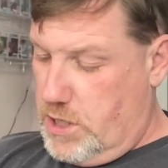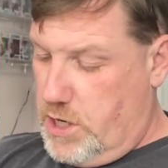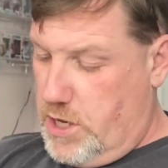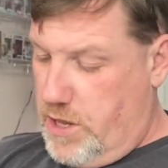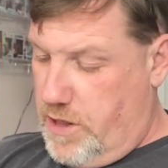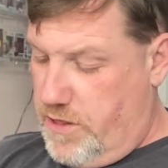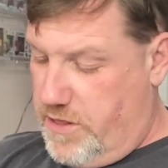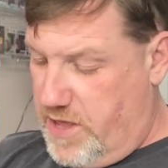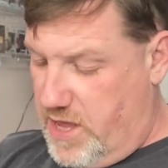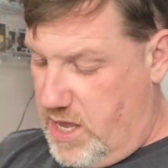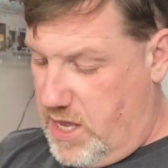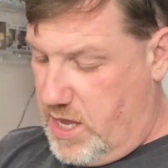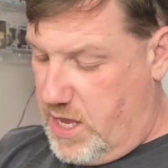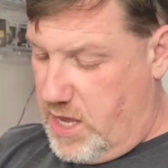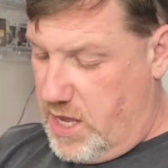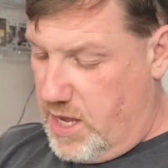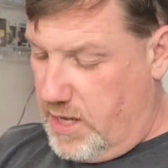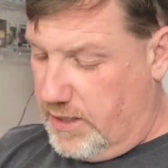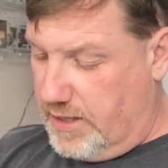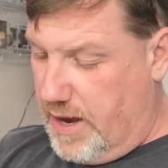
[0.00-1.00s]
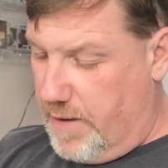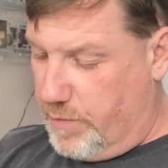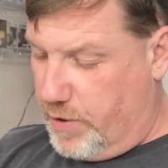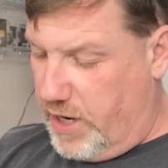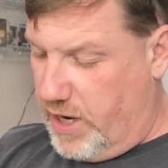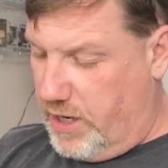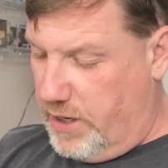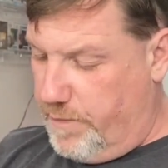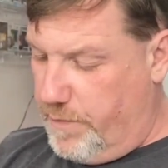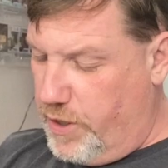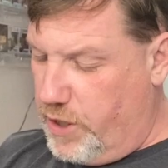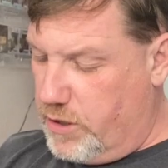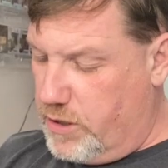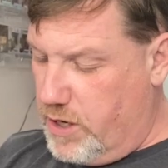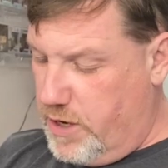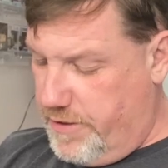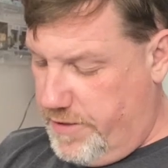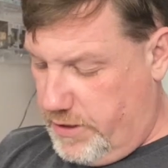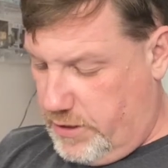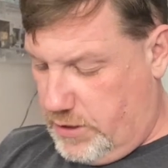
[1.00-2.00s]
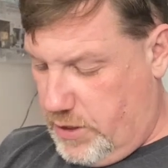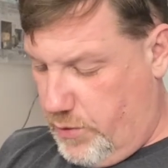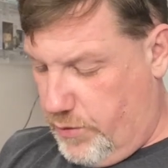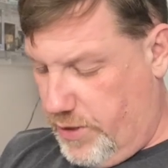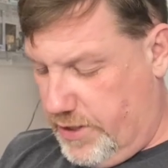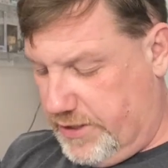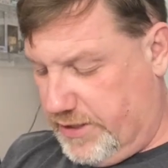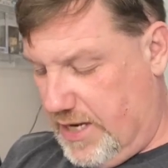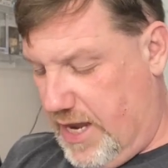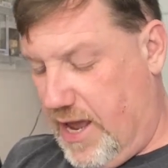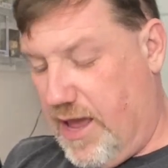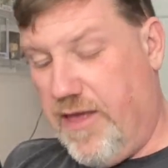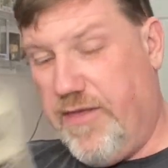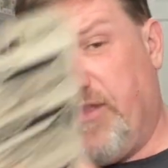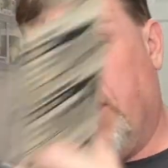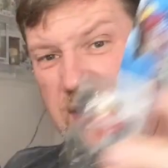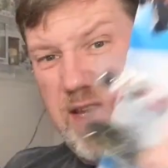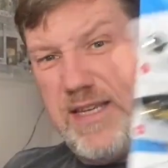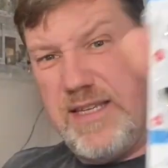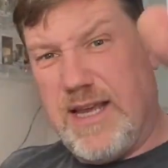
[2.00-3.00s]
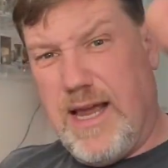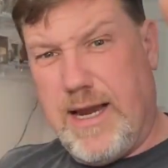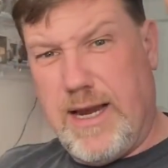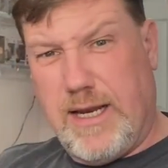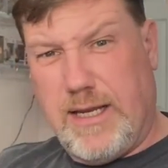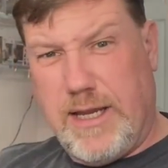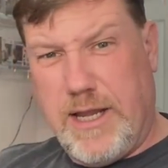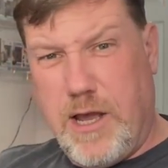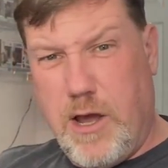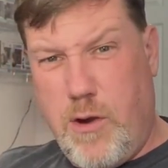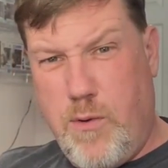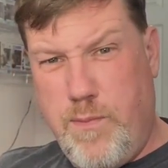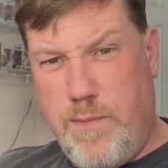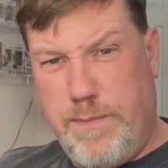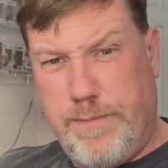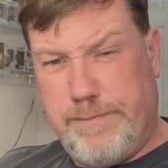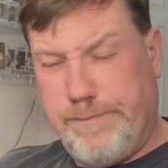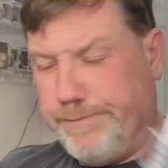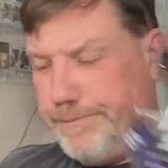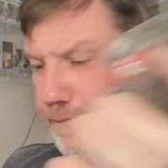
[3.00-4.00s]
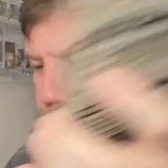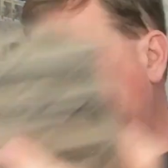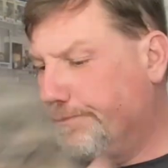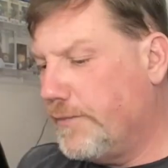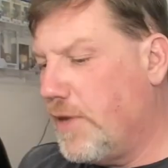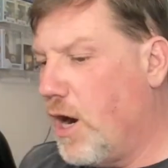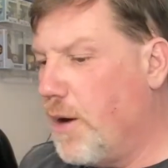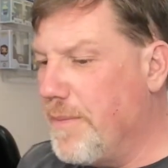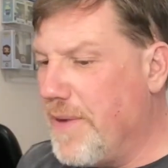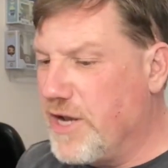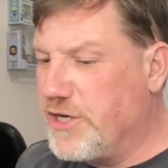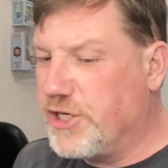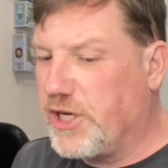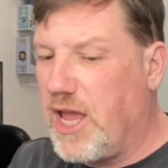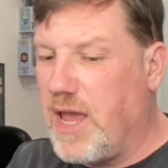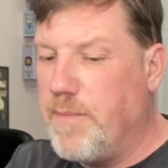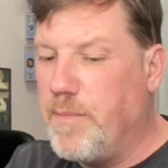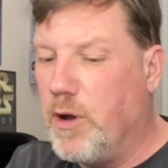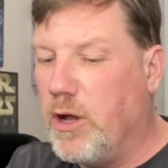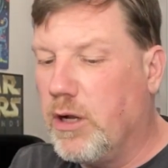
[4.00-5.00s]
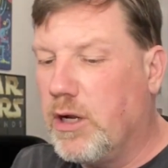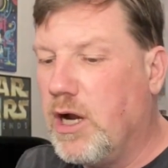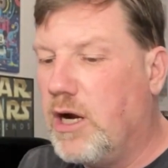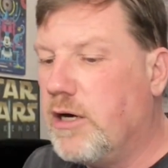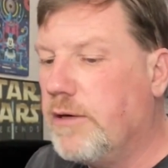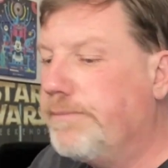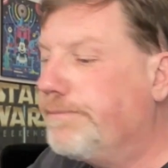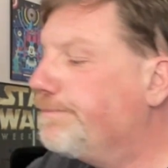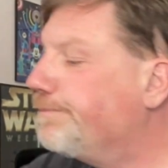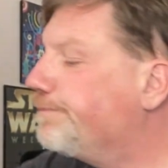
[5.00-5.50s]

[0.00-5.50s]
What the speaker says: The Lamborghini Miura, the Lotus, and the Decidedly Go. Our Magic 8-Ball car.